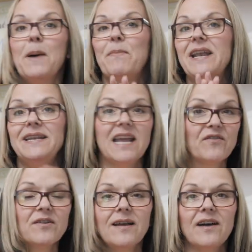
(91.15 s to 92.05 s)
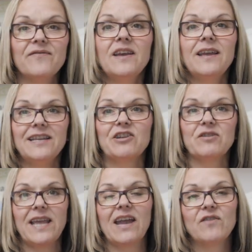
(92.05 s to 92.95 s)
by never enough in
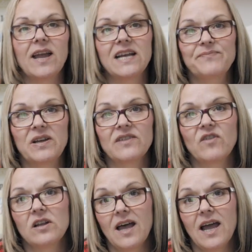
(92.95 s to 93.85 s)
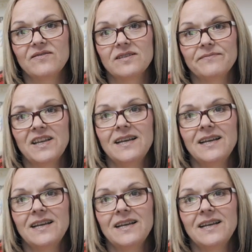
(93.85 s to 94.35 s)
nearly every aspect of our lives.